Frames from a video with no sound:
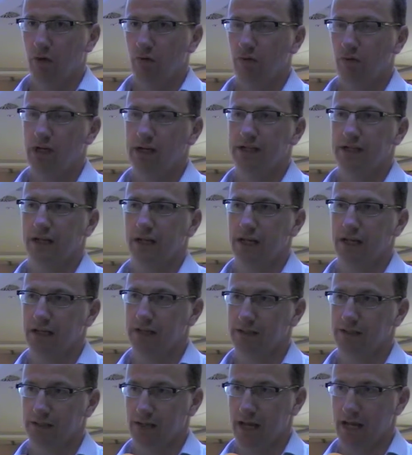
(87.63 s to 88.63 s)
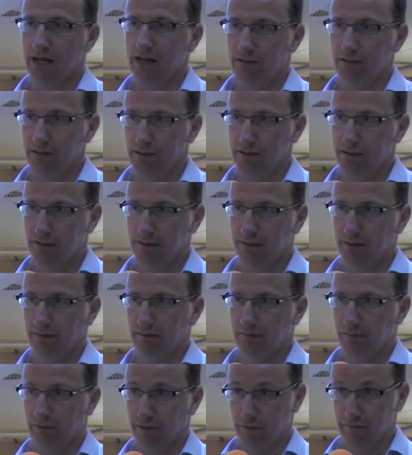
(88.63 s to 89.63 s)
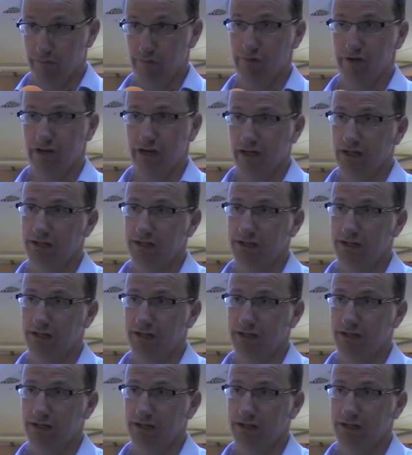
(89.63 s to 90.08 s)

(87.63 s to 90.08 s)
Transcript: really takes standards that are already